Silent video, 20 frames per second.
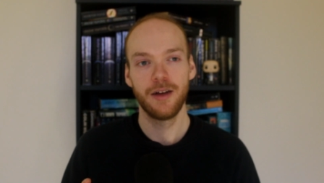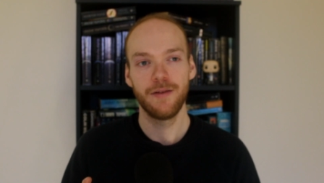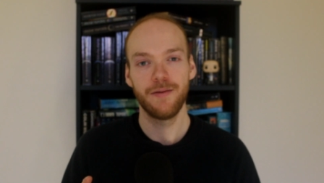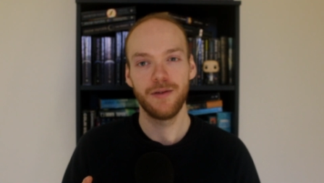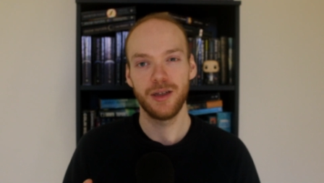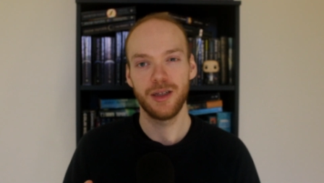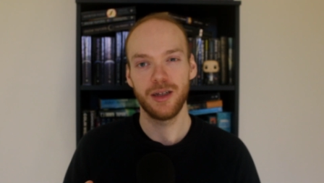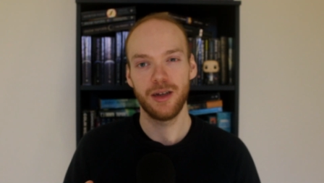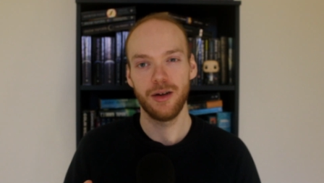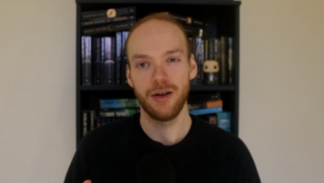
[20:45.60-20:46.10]
for
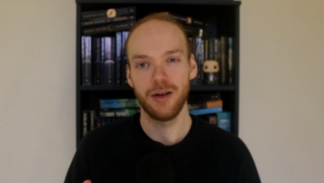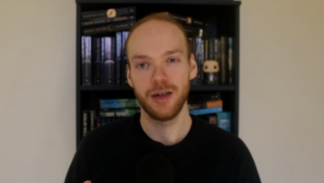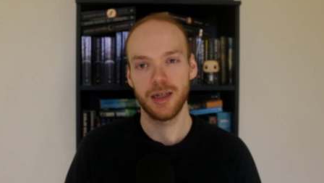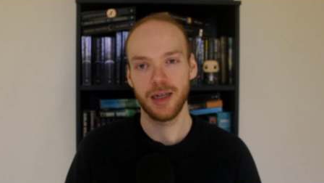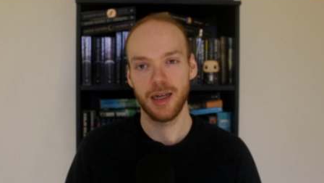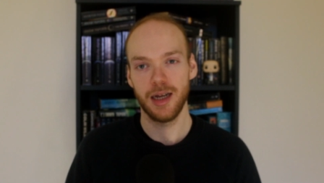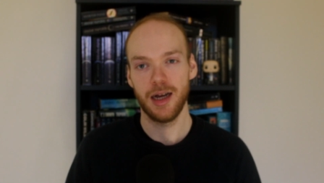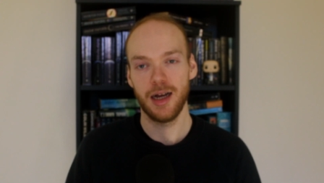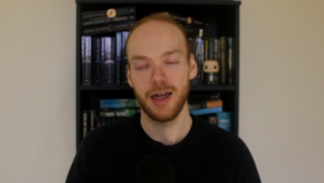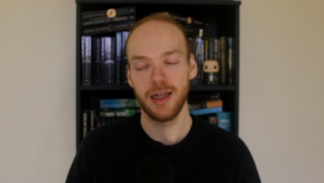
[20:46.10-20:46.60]
Security
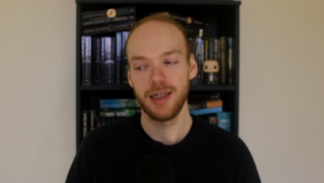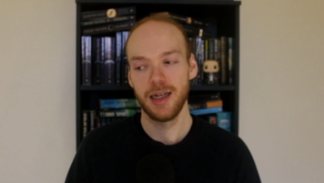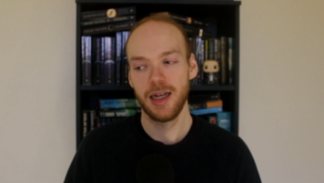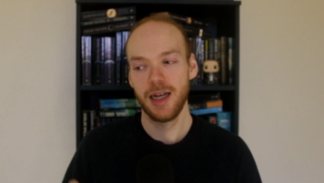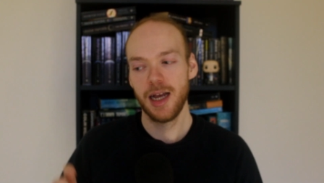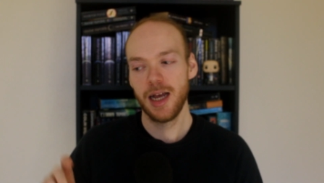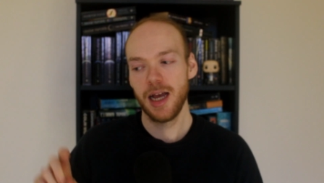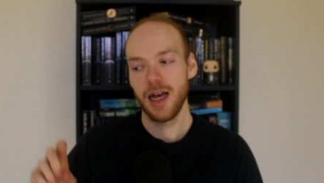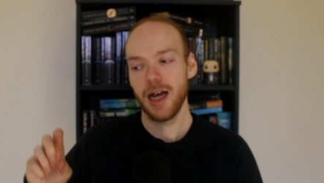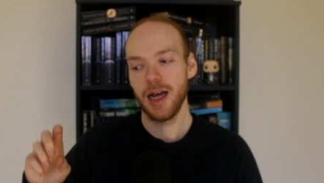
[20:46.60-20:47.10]
Guard.
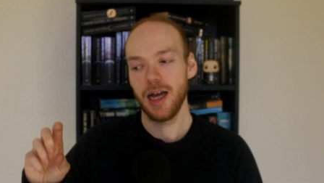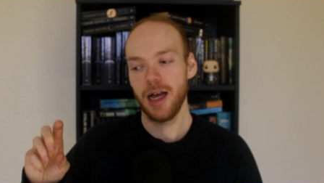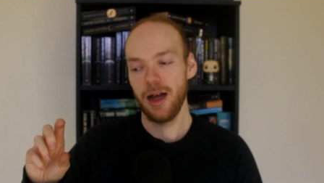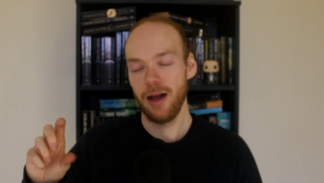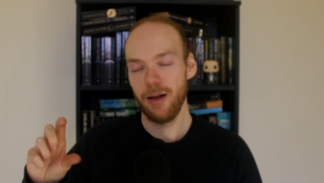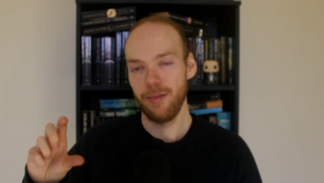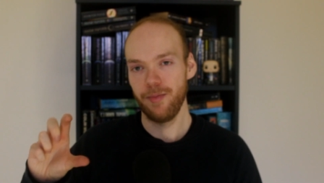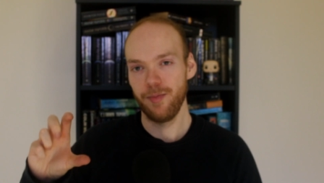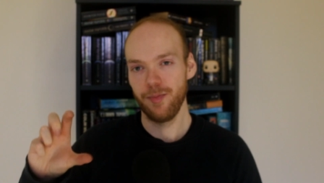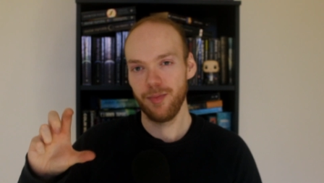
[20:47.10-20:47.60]

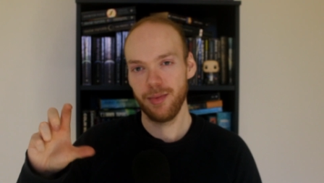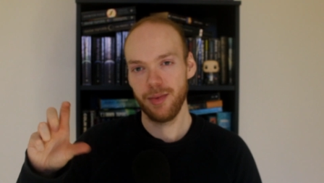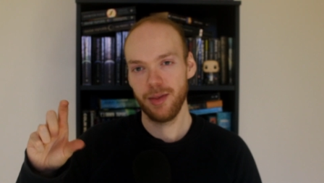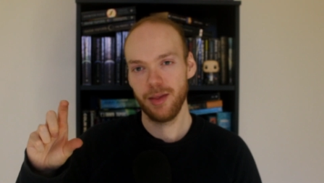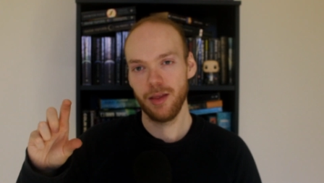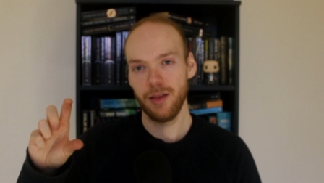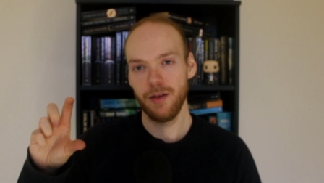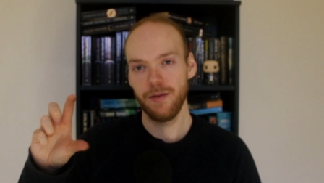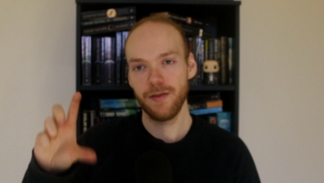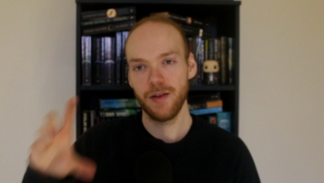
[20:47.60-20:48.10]

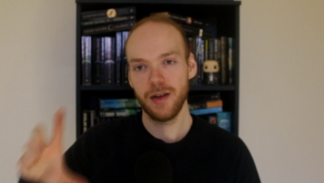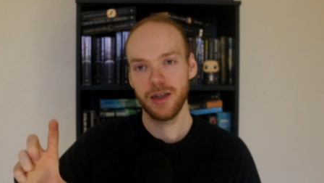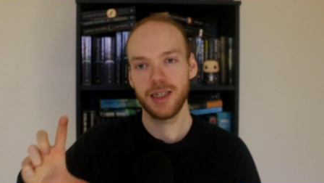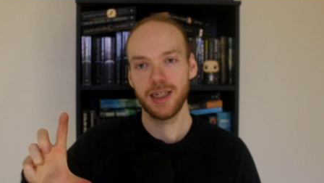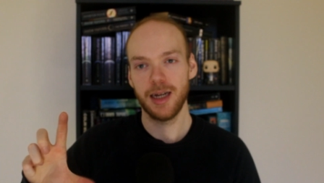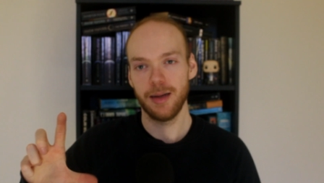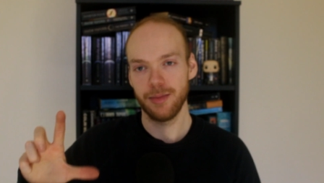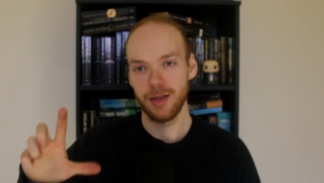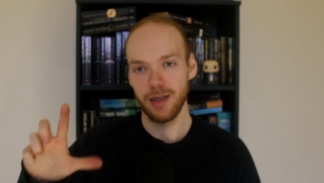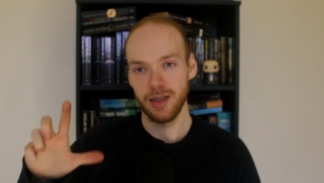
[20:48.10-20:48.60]
The first
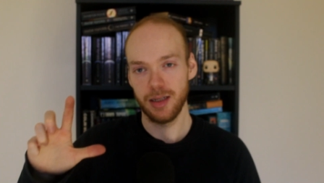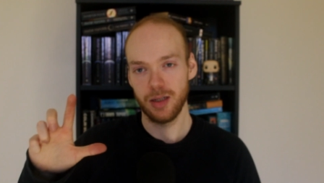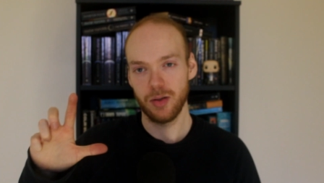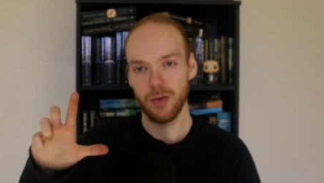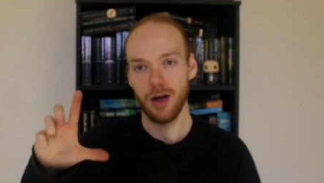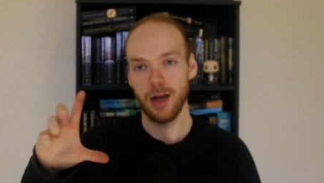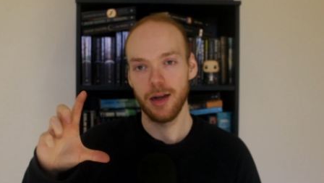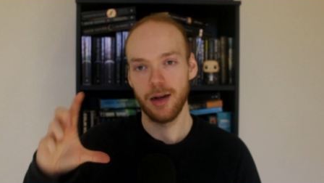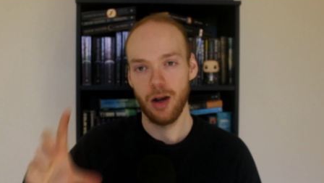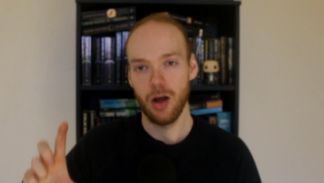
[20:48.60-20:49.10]
chapter is
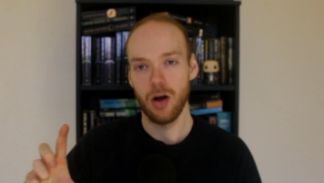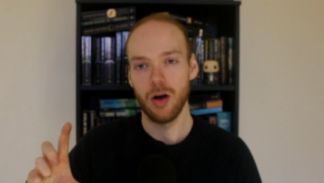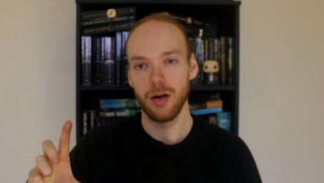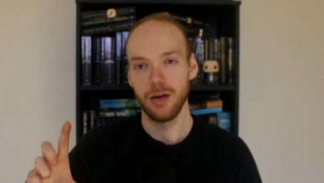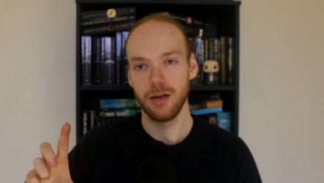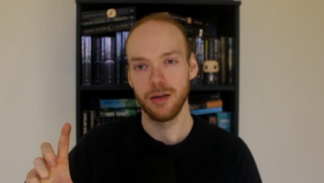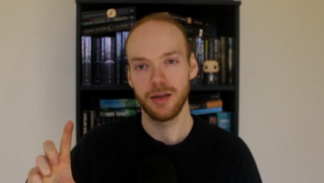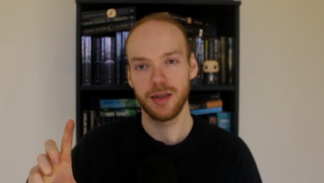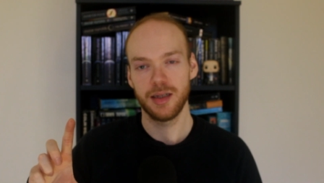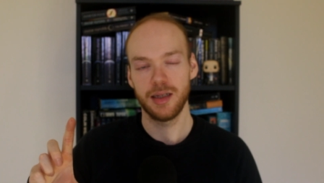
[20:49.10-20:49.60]
quite
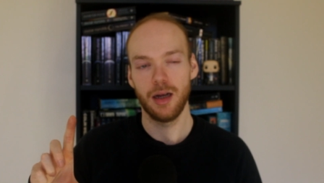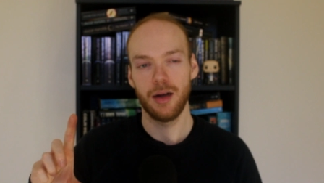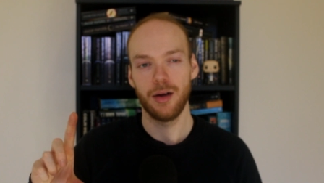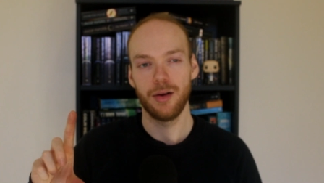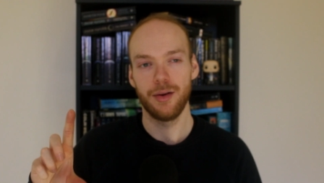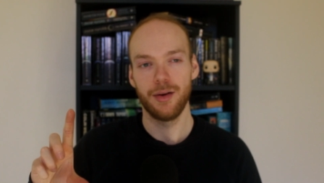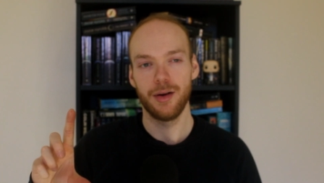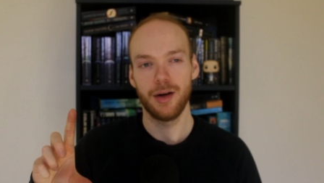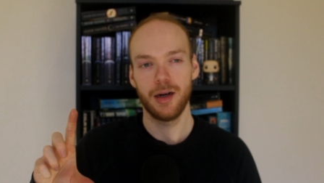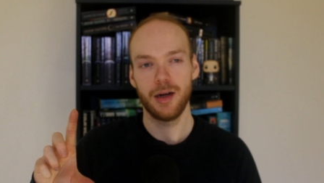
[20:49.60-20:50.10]
long,
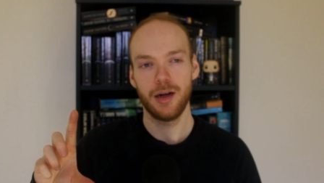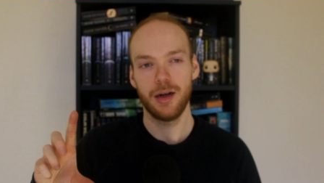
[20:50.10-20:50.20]
so